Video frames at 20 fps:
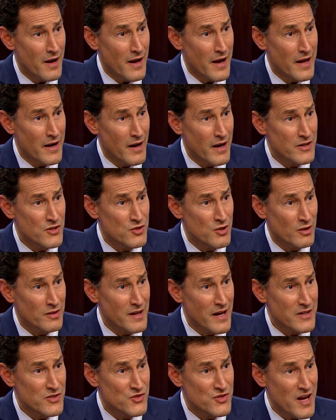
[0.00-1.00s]
and I took
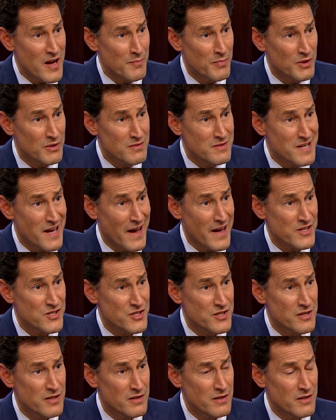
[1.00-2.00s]
that sample test,